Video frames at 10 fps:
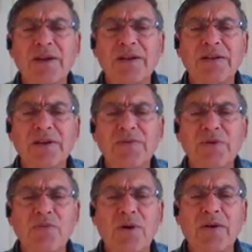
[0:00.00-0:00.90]
And if
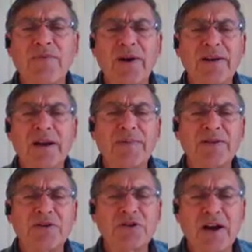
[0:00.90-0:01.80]
you want to find out
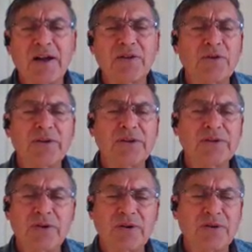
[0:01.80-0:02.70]
about their childhood,
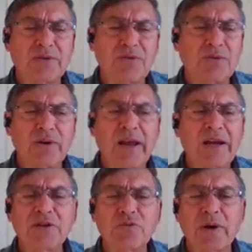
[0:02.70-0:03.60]
you can do an age